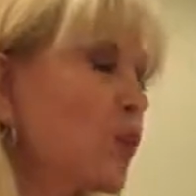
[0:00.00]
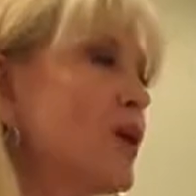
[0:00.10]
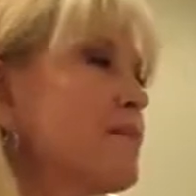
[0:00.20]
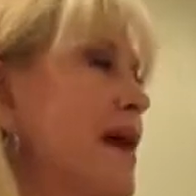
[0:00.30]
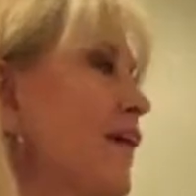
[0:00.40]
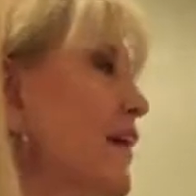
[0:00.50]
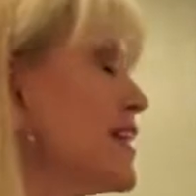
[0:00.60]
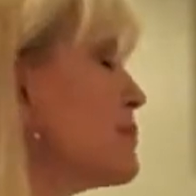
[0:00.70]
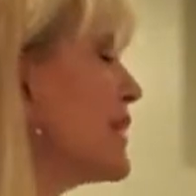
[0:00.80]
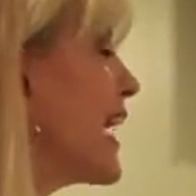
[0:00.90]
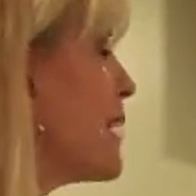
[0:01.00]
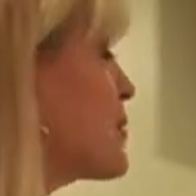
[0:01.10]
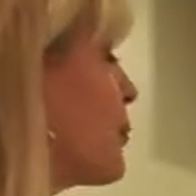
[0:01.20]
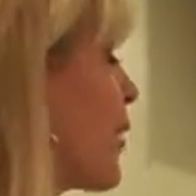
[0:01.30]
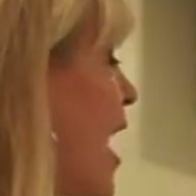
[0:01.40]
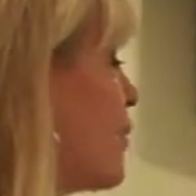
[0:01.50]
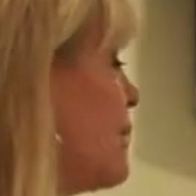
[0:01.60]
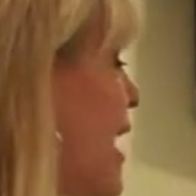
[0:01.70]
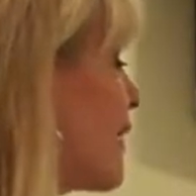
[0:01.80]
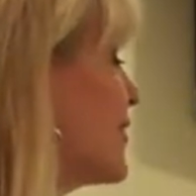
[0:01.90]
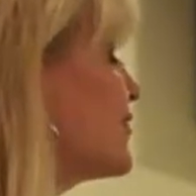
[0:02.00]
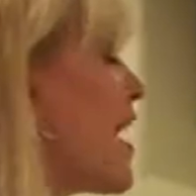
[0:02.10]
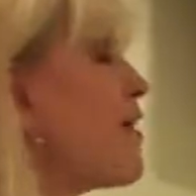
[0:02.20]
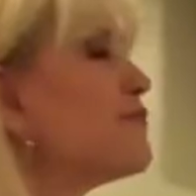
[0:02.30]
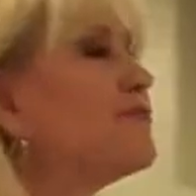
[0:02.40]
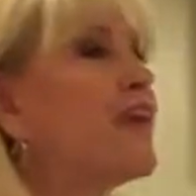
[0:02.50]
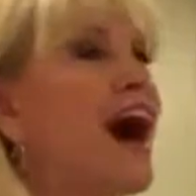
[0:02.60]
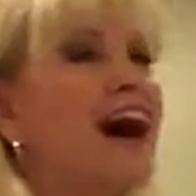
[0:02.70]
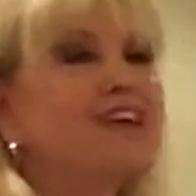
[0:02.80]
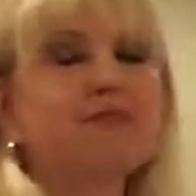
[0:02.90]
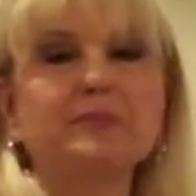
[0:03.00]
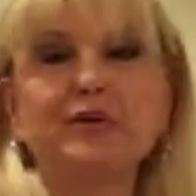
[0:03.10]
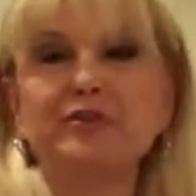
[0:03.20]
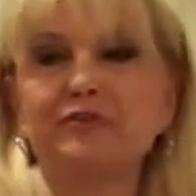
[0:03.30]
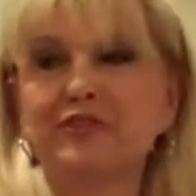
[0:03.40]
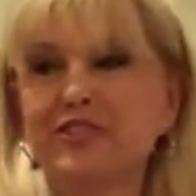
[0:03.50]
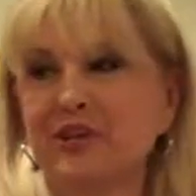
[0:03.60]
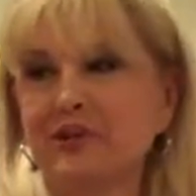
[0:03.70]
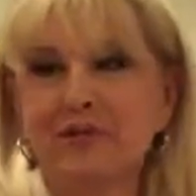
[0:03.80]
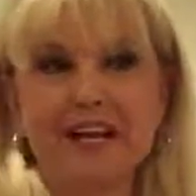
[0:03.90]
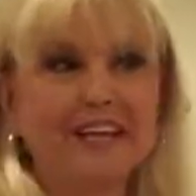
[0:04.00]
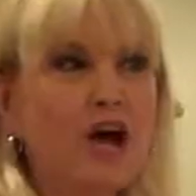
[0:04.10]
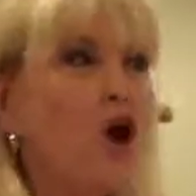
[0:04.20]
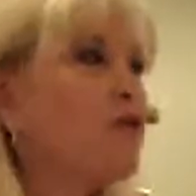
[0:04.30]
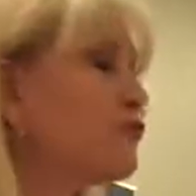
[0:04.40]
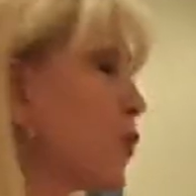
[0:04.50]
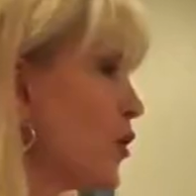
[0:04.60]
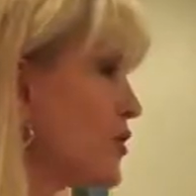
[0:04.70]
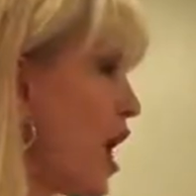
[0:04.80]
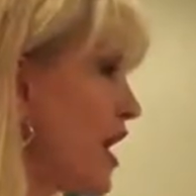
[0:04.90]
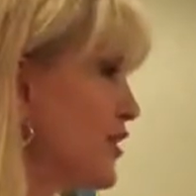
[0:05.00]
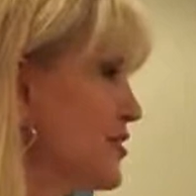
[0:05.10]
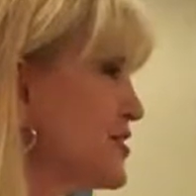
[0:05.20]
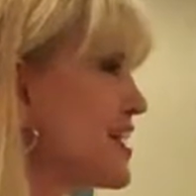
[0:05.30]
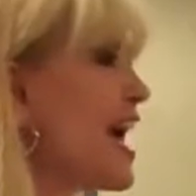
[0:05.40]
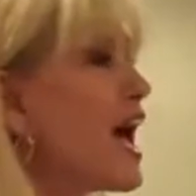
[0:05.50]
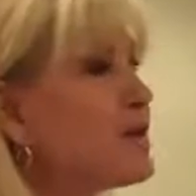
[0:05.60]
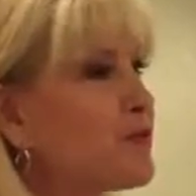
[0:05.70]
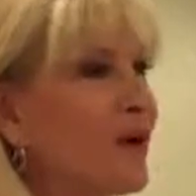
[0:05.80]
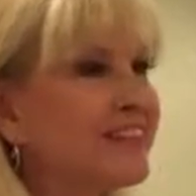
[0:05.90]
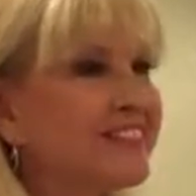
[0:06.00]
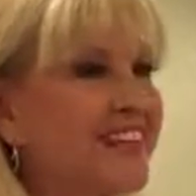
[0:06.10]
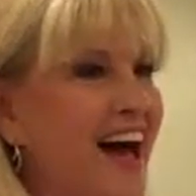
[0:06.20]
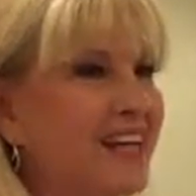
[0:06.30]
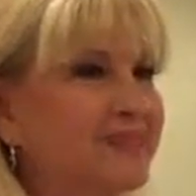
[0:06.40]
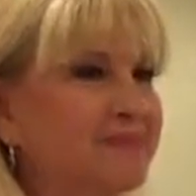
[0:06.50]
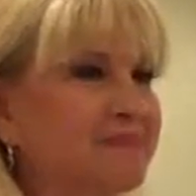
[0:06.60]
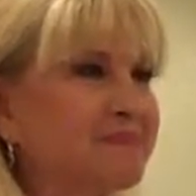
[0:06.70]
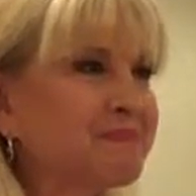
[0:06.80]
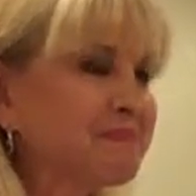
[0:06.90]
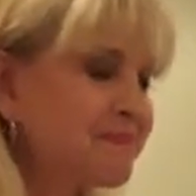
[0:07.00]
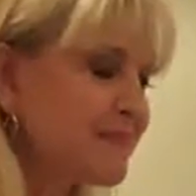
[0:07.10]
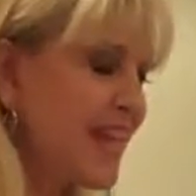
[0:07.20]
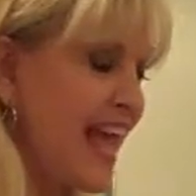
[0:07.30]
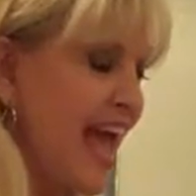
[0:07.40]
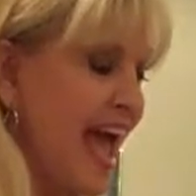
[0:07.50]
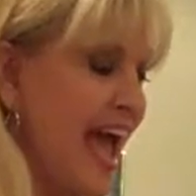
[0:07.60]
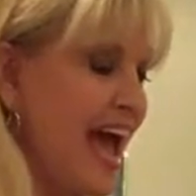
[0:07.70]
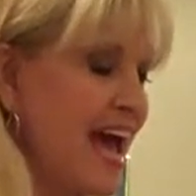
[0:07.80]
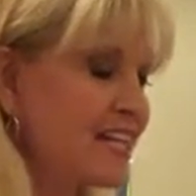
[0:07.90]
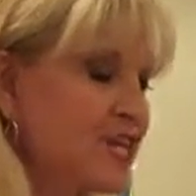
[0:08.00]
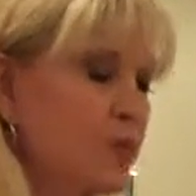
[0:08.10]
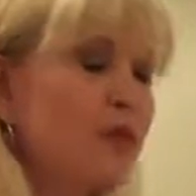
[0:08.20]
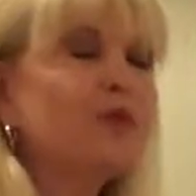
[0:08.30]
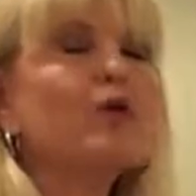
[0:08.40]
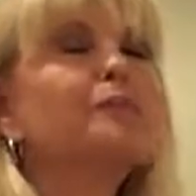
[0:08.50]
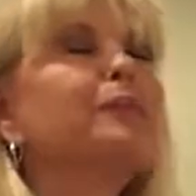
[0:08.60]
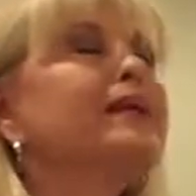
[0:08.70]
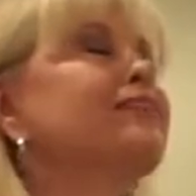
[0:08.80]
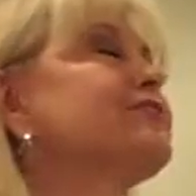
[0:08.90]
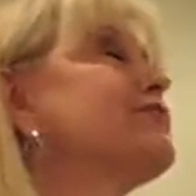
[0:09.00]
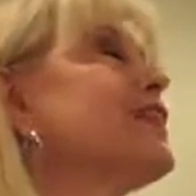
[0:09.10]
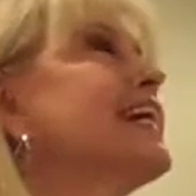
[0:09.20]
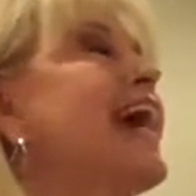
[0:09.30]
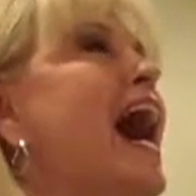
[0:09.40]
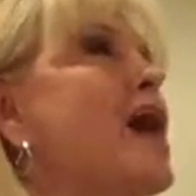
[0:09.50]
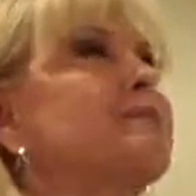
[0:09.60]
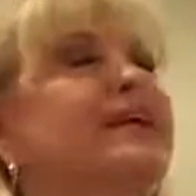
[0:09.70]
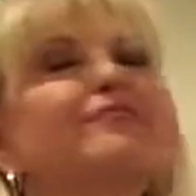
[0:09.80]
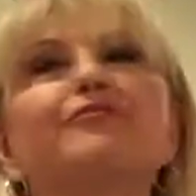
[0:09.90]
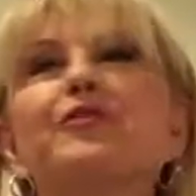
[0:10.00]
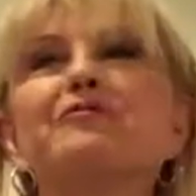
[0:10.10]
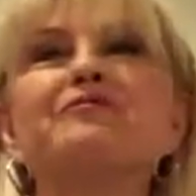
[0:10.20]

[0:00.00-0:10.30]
We married and became the proud parents of 5 beautiful children, 4 daughters and 1 son. And we were blissfully happy for